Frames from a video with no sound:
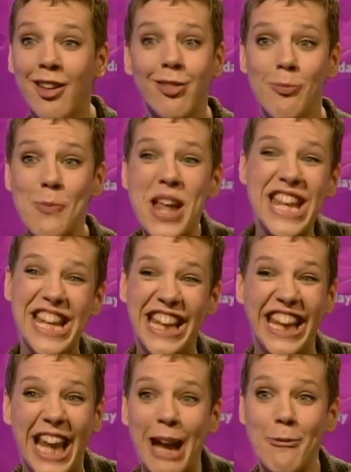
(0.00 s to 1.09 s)
Because many
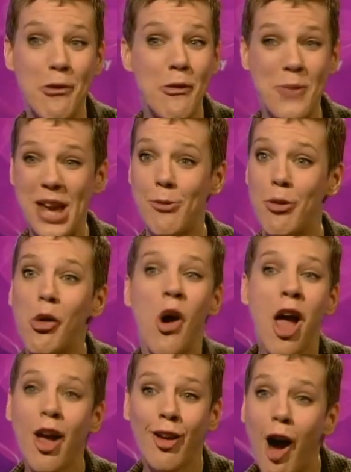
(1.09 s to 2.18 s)
disabled people
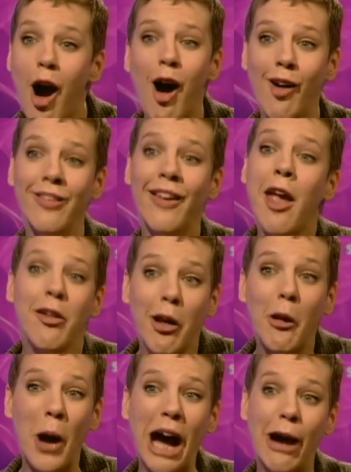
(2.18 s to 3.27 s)
can't go
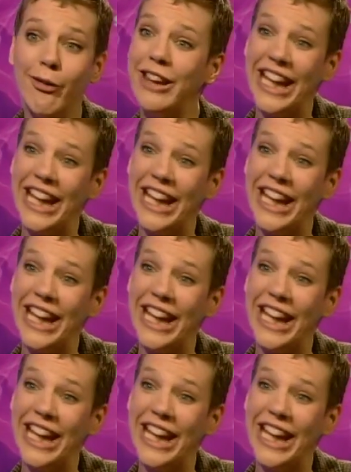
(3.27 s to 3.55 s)
out